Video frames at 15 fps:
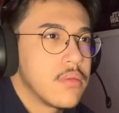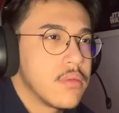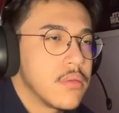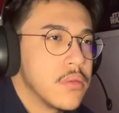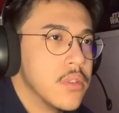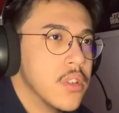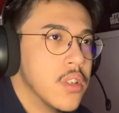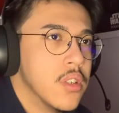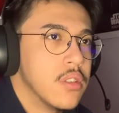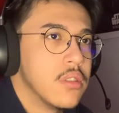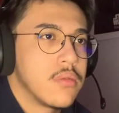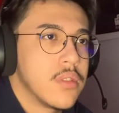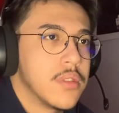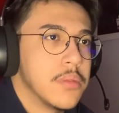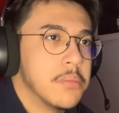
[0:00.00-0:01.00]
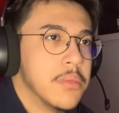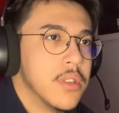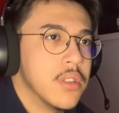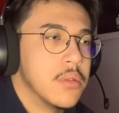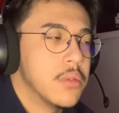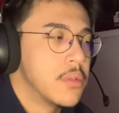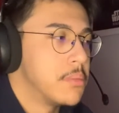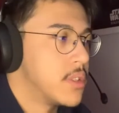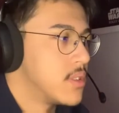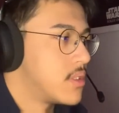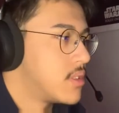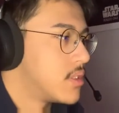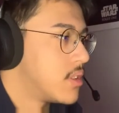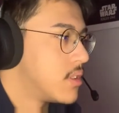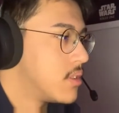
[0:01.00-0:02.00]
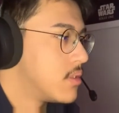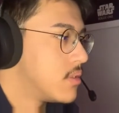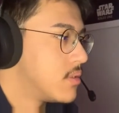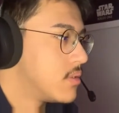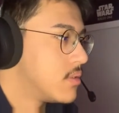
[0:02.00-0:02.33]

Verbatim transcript: No, never mind. What am I saying?